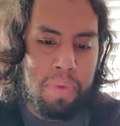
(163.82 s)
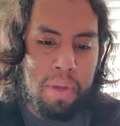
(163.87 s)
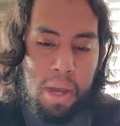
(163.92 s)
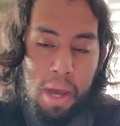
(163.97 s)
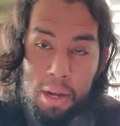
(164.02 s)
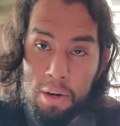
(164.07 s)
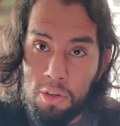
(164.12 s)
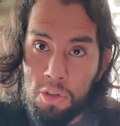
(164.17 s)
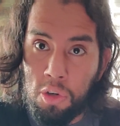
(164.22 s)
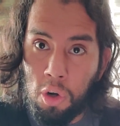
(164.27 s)

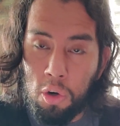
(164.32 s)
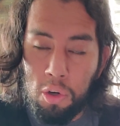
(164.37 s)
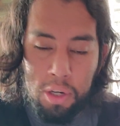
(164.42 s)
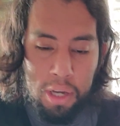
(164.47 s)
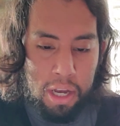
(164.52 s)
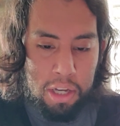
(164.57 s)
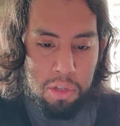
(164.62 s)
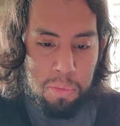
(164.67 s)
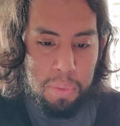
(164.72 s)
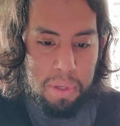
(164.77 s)
and a Dark
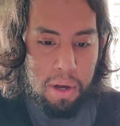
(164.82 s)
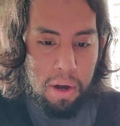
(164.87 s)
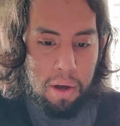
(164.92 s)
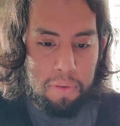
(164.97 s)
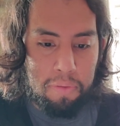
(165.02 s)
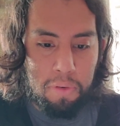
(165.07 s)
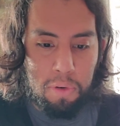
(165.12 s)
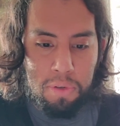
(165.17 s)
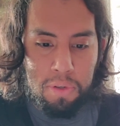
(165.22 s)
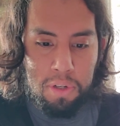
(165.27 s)

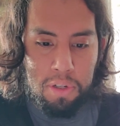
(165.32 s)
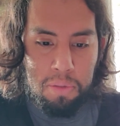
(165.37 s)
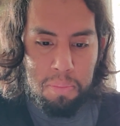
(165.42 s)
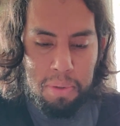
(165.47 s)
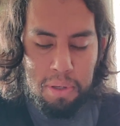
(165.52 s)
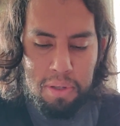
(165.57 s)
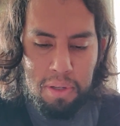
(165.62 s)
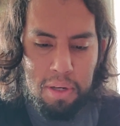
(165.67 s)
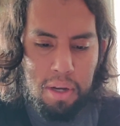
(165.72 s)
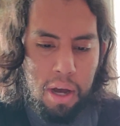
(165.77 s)
Espeon, first edition
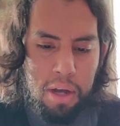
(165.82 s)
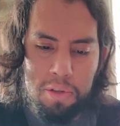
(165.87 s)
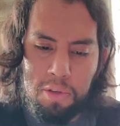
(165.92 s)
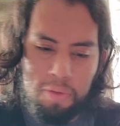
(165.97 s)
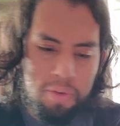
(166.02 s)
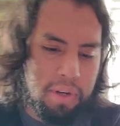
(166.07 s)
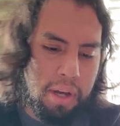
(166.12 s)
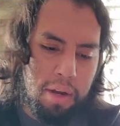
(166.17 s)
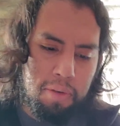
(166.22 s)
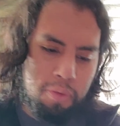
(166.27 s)
PSA 9, so
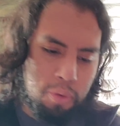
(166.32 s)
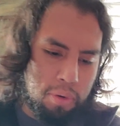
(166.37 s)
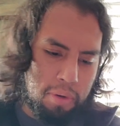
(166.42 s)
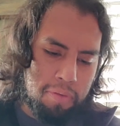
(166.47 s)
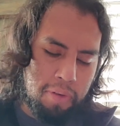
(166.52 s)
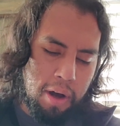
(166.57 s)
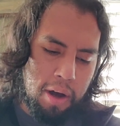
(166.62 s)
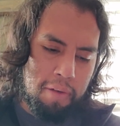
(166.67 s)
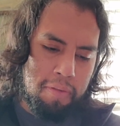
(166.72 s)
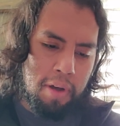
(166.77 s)
for
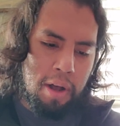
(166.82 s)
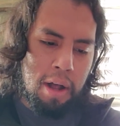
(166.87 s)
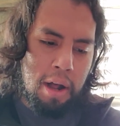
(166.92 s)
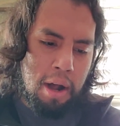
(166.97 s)
945.